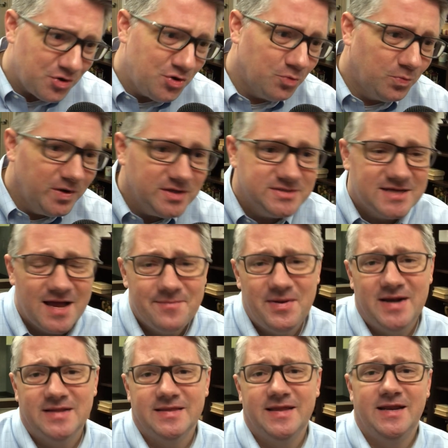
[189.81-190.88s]
real-time
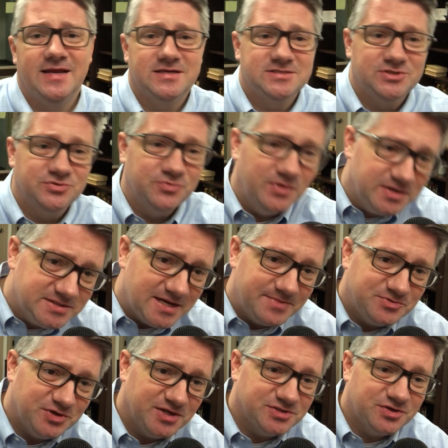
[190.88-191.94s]
analytics and real-time
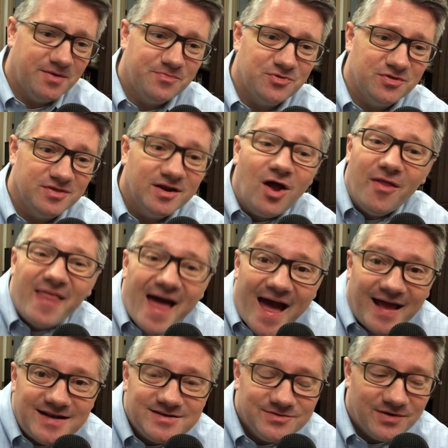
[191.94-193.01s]
transcriptions and all
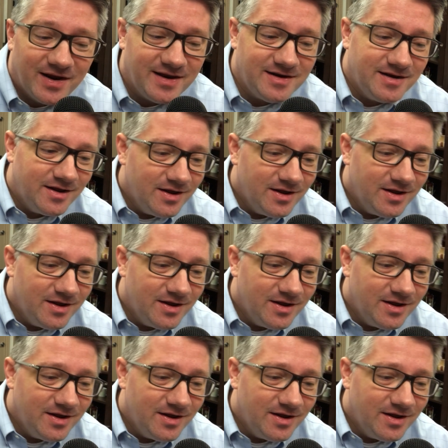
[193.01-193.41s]
that, right?